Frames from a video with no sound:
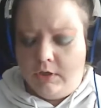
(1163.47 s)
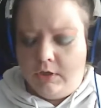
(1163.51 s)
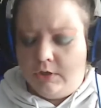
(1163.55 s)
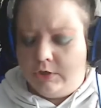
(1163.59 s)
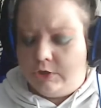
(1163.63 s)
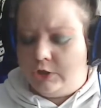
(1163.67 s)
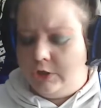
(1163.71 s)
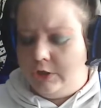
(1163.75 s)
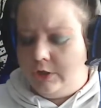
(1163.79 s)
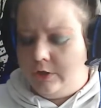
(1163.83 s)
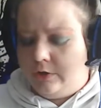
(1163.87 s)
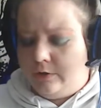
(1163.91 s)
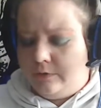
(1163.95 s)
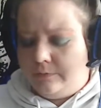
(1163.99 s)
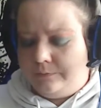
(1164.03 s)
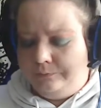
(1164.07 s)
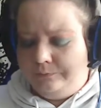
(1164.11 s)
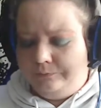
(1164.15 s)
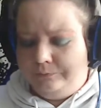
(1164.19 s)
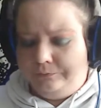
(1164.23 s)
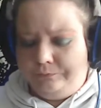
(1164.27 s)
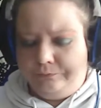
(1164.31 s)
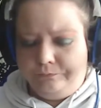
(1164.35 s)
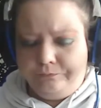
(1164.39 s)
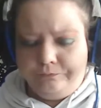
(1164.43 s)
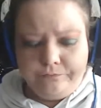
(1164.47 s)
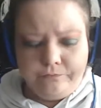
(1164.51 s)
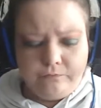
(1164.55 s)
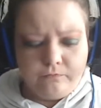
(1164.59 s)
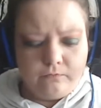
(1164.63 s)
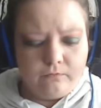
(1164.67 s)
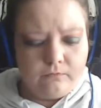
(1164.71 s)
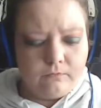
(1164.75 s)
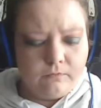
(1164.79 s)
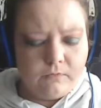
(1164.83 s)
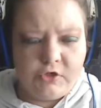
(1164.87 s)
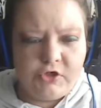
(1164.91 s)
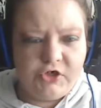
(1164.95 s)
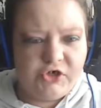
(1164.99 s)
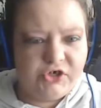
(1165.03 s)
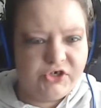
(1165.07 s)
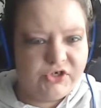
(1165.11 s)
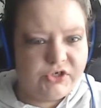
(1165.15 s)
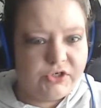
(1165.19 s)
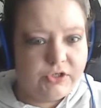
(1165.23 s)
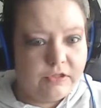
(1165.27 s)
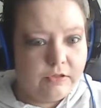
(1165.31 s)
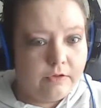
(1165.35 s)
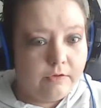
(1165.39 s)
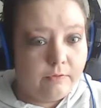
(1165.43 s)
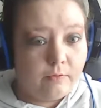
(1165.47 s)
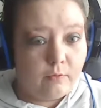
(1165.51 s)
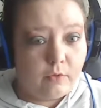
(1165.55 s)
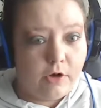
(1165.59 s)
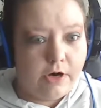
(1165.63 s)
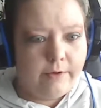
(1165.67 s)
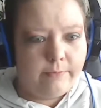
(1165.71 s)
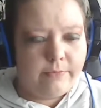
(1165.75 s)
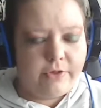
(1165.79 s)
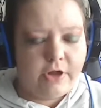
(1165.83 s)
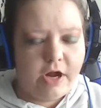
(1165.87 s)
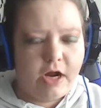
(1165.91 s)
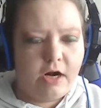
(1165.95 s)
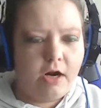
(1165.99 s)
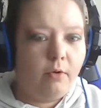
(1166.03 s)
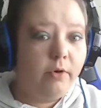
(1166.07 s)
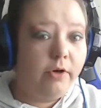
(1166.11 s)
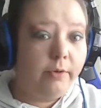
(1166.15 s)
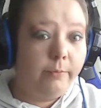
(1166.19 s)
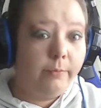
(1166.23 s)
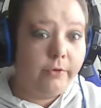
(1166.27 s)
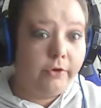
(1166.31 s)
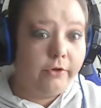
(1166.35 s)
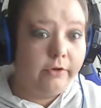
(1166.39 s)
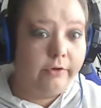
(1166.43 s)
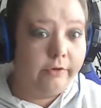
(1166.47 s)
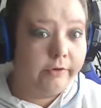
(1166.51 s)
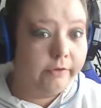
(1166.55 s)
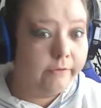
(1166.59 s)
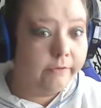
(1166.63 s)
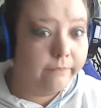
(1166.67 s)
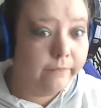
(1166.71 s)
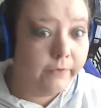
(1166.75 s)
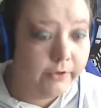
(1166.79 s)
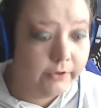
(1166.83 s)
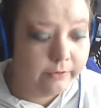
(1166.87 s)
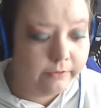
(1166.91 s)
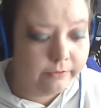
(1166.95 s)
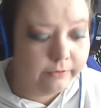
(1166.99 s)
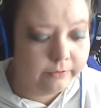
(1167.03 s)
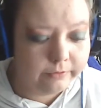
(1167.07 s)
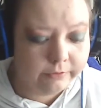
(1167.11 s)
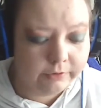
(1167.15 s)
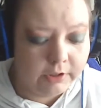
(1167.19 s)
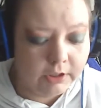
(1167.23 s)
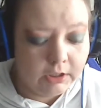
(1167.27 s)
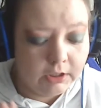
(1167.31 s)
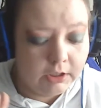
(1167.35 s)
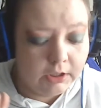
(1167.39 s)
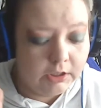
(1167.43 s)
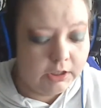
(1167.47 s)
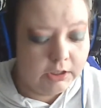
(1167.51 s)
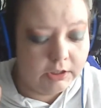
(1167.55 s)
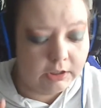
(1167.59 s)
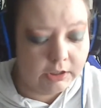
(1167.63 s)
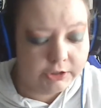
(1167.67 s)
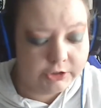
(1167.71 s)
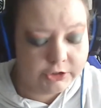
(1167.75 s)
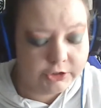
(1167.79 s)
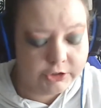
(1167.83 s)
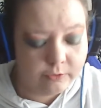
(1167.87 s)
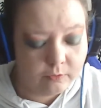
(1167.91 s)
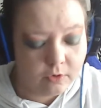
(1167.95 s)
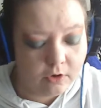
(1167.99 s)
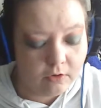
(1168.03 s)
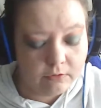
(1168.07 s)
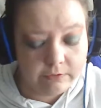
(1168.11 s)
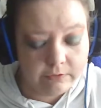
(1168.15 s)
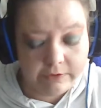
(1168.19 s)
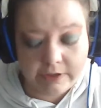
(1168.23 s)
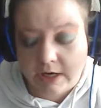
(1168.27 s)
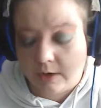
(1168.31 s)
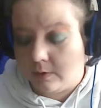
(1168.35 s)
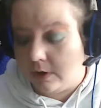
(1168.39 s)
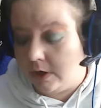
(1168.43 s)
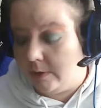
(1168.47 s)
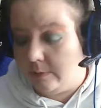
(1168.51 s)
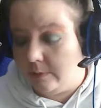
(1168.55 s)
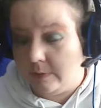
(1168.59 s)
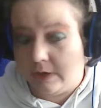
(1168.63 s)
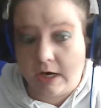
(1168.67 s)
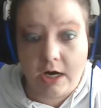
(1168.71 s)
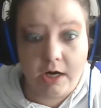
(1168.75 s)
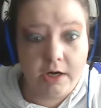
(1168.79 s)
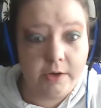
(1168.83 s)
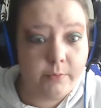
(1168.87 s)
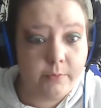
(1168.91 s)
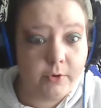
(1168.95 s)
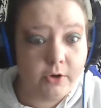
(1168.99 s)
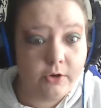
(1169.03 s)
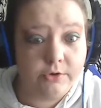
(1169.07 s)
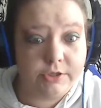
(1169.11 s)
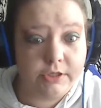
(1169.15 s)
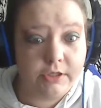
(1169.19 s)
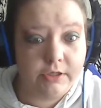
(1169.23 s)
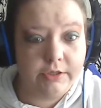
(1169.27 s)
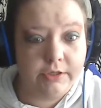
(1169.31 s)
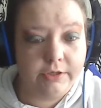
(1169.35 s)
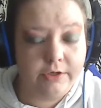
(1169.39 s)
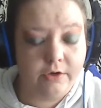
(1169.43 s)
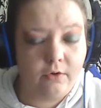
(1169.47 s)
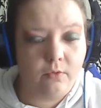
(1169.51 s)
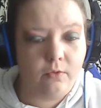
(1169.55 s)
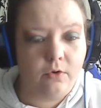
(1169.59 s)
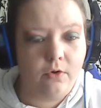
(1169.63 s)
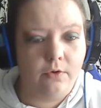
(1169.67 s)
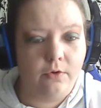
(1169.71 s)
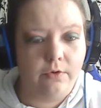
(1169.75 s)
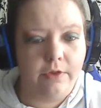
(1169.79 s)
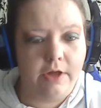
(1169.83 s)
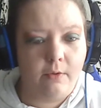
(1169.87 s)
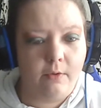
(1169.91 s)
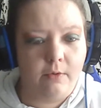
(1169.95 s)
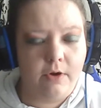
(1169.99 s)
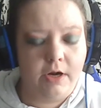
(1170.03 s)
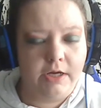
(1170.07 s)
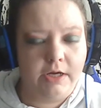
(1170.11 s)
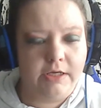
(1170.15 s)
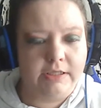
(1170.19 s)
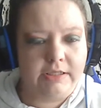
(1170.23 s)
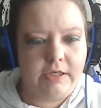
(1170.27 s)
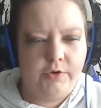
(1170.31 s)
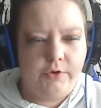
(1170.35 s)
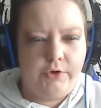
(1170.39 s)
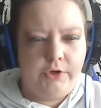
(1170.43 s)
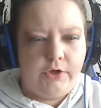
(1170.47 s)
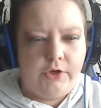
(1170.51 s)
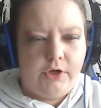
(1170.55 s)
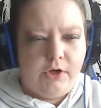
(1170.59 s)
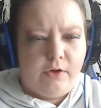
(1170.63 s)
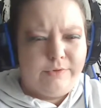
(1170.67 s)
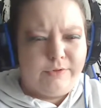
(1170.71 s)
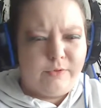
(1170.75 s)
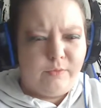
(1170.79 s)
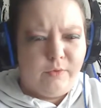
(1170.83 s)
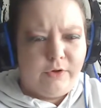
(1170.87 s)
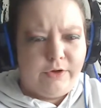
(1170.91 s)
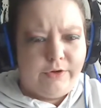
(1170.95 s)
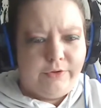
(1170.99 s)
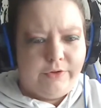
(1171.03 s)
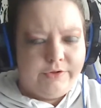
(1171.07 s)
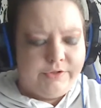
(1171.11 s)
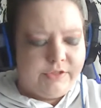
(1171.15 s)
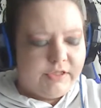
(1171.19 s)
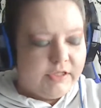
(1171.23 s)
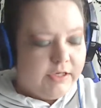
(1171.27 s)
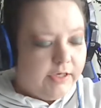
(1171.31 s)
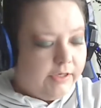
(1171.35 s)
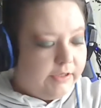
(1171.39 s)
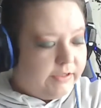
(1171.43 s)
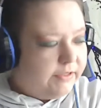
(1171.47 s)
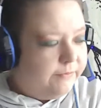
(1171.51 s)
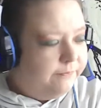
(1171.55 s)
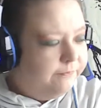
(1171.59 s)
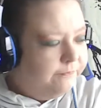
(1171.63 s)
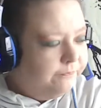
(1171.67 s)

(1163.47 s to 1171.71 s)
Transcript: too. Just a random thought. I wouldn't put it in your food unless you roll that way, but I personally don't roll that way, so, you know, it's one of those things.